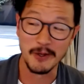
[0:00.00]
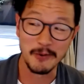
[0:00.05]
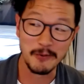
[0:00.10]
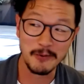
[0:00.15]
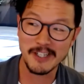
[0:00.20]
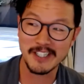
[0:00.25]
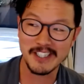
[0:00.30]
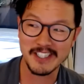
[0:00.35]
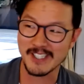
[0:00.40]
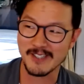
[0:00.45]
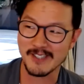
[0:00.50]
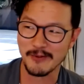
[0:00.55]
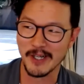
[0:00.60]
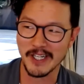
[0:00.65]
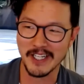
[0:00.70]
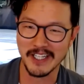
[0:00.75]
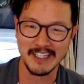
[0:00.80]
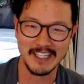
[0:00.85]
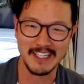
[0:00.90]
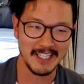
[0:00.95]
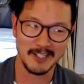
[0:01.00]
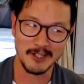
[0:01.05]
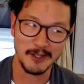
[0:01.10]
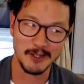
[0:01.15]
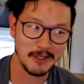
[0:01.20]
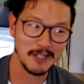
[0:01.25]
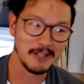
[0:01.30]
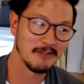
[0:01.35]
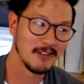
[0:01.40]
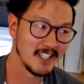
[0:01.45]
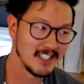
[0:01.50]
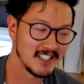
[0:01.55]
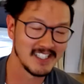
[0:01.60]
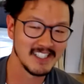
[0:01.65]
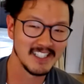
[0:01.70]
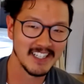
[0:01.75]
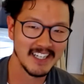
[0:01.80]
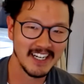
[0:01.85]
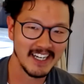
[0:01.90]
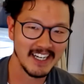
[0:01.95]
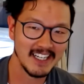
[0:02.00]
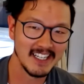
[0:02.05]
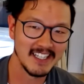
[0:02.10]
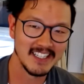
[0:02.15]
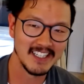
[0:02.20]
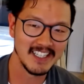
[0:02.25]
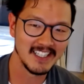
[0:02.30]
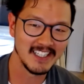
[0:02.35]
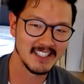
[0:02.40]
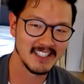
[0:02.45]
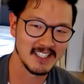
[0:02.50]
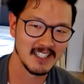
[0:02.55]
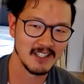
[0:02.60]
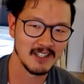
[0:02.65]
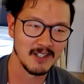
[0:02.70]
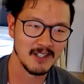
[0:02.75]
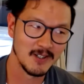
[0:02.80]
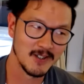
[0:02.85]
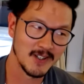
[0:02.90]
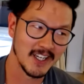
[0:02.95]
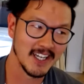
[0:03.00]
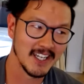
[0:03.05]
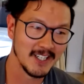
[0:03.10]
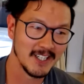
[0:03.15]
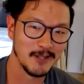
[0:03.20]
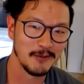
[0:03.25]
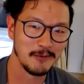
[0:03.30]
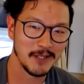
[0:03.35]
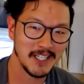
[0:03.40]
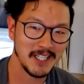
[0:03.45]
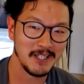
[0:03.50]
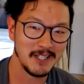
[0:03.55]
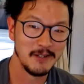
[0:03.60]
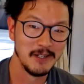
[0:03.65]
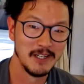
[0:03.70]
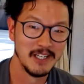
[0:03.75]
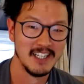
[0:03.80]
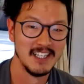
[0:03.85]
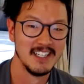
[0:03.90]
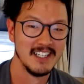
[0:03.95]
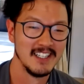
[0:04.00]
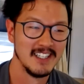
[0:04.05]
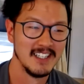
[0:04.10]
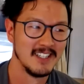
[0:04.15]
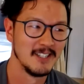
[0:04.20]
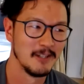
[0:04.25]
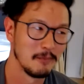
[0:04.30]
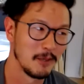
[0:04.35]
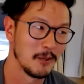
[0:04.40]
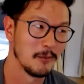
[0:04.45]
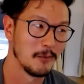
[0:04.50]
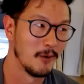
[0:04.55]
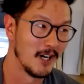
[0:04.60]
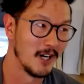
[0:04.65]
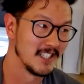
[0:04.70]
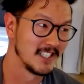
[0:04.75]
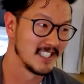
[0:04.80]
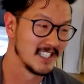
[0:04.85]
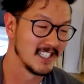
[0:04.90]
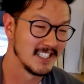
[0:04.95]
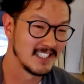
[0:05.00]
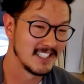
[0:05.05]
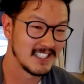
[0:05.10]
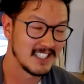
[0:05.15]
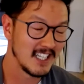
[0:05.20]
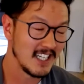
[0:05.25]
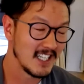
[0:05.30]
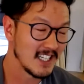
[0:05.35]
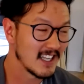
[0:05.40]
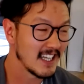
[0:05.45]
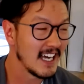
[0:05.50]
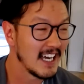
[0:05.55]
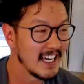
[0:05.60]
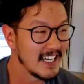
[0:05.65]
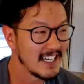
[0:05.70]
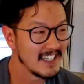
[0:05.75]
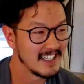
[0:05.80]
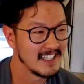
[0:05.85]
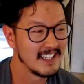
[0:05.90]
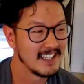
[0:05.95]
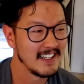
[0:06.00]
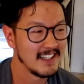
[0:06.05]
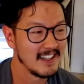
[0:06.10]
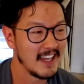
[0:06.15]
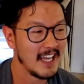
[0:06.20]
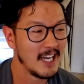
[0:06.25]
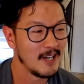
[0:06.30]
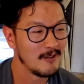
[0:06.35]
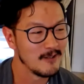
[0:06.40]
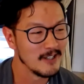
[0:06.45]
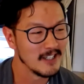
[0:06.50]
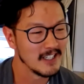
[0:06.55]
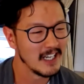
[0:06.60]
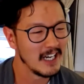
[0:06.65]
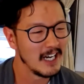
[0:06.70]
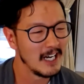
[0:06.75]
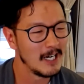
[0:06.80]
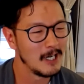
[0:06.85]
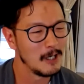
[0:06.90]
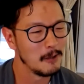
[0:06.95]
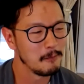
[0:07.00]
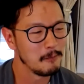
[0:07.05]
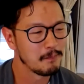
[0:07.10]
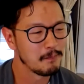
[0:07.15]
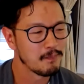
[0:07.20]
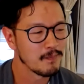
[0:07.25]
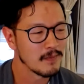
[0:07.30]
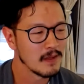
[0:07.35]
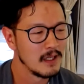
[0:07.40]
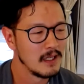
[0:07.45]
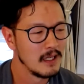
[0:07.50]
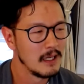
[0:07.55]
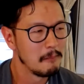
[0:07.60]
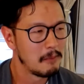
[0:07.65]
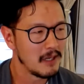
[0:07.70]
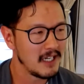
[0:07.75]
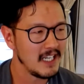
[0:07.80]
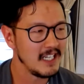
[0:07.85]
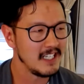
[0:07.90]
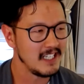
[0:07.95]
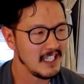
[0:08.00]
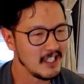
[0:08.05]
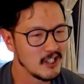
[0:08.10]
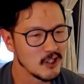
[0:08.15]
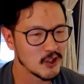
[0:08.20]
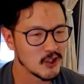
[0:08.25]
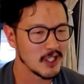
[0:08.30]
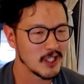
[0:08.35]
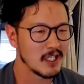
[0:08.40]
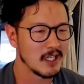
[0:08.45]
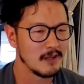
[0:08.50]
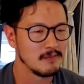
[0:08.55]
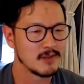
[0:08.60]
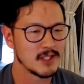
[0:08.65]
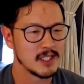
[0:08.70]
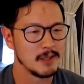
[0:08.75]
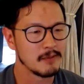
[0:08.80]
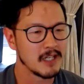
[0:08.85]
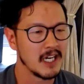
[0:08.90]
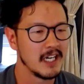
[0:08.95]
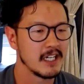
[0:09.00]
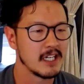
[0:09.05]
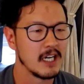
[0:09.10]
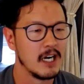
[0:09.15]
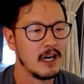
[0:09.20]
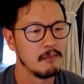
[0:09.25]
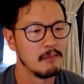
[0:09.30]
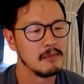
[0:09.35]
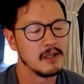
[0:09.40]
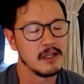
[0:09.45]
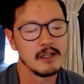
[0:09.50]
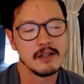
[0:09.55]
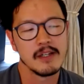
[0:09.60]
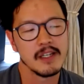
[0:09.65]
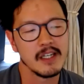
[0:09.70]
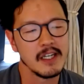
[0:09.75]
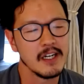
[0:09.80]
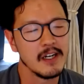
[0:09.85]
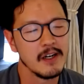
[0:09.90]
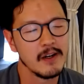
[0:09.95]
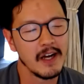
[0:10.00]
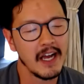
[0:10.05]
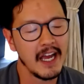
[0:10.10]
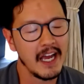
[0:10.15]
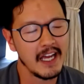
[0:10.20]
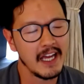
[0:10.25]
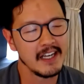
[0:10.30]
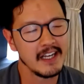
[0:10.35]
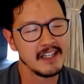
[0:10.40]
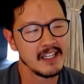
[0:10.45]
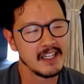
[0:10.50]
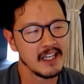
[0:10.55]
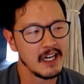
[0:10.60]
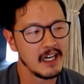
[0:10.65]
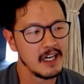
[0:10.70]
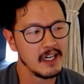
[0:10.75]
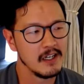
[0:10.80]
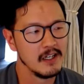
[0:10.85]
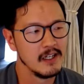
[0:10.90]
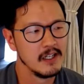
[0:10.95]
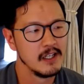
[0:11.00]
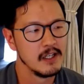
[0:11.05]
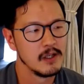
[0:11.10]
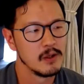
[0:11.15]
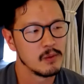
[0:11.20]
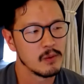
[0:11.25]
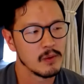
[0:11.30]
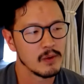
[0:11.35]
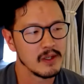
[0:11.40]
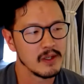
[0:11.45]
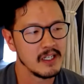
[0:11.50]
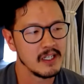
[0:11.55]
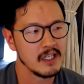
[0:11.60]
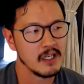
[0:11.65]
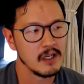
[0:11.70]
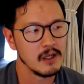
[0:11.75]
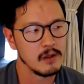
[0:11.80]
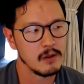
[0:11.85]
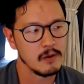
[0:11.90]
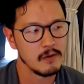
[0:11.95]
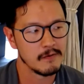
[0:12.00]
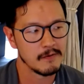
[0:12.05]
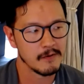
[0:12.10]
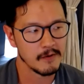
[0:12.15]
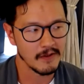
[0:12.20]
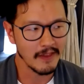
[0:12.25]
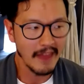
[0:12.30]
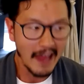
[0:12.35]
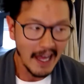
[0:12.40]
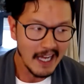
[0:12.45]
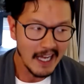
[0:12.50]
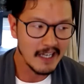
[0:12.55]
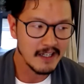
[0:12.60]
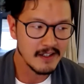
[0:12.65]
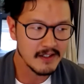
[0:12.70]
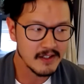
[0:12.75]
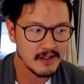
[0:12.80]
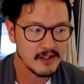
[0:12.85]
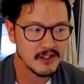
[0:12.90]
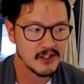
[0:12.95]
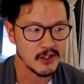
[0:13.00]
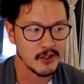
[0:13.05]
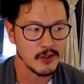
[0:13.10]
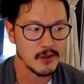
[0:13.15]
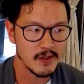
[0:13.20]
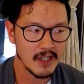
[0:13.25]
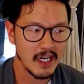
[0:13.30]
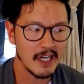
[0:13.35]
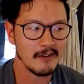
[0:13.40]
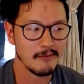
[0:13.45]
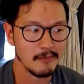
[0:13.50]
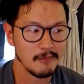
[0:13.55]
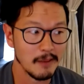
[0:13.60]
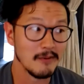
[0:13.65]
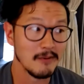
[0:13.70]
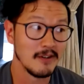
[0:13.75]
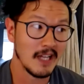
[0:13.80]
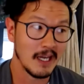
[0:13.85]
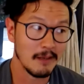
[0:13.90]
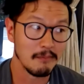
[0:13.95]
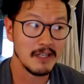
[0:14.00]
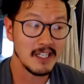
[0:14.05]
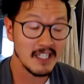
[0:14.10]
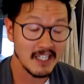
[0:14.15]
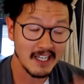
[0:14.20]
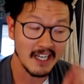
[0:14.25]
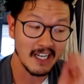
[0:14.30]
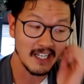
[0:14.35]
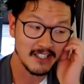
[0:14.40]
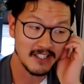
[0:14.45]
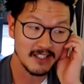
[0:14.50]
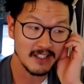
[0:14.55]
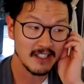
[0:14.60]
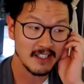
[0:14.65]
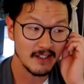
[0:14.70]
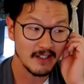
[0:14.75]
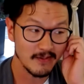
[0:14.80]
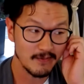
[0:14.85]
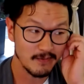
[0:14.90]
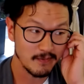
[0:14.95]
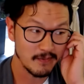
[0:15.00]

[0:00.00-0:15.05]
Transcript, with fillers: the worst is when like nobody raises their hand, and it's like, okay, nobody, nobody wants to take that that one. Um, but it usually comes some kind of combo, you know. And uh, you know, for that shoot, I remember that meeting actually